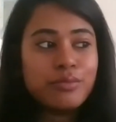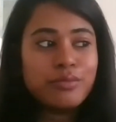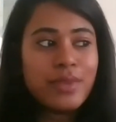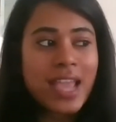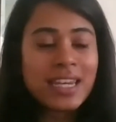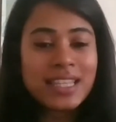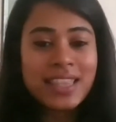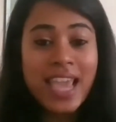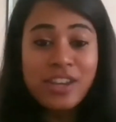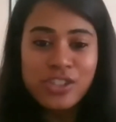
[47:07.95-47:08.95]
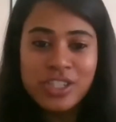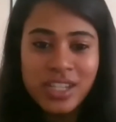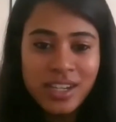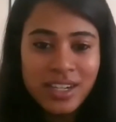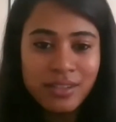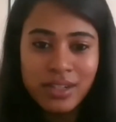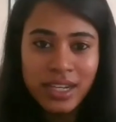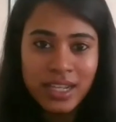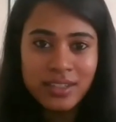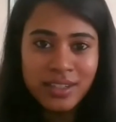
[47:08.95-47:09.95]
any engineering
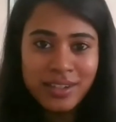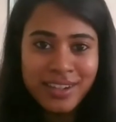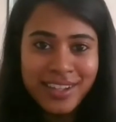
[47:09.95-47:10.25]
related,